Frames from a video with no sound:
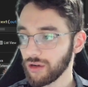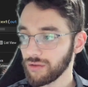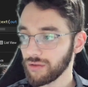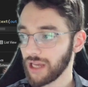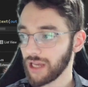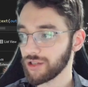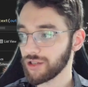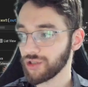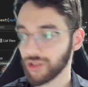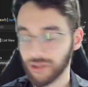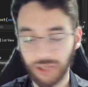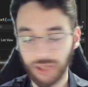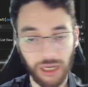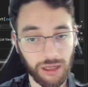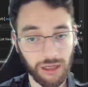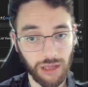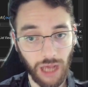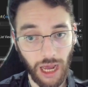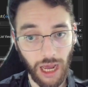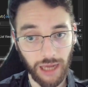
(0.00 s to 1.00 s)
that's just getting
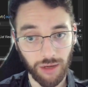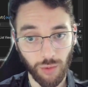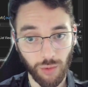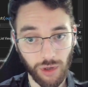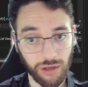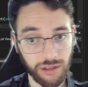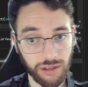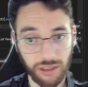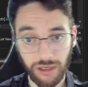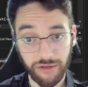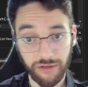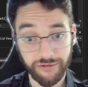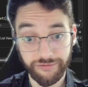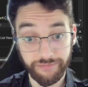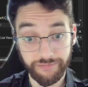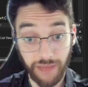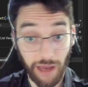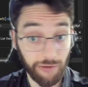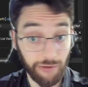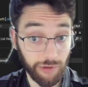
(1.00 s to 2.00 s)
the iQuery of
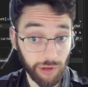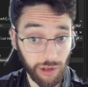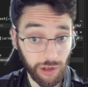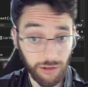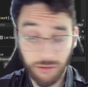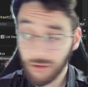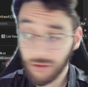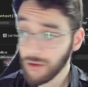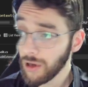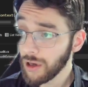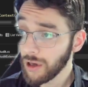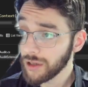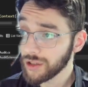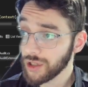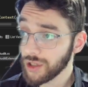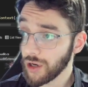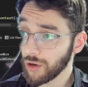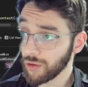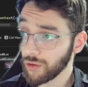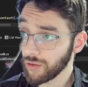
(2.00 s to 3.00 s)
everything.
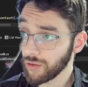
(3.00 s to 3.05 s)
So